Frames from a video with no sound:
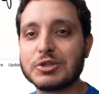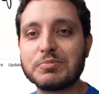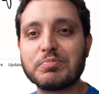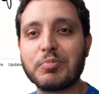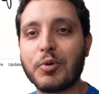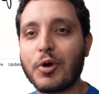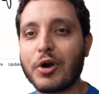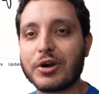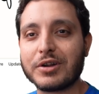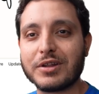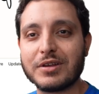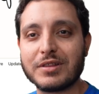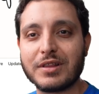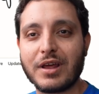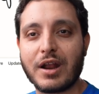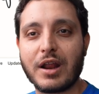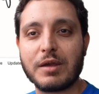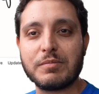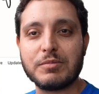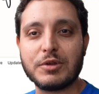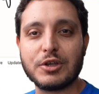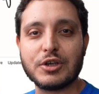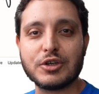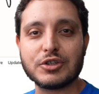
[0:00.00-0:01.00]
important that
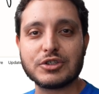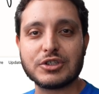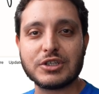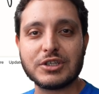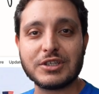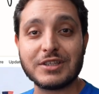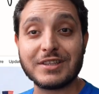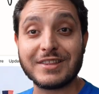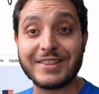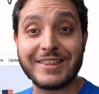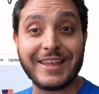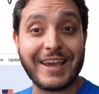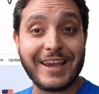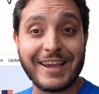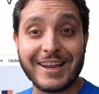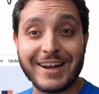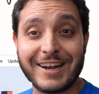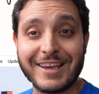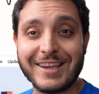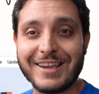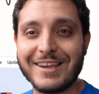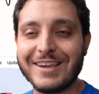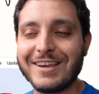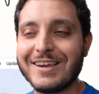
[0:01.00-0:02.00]
I'm using
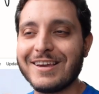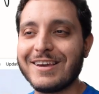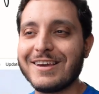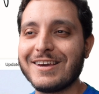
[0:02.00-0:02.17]
daily,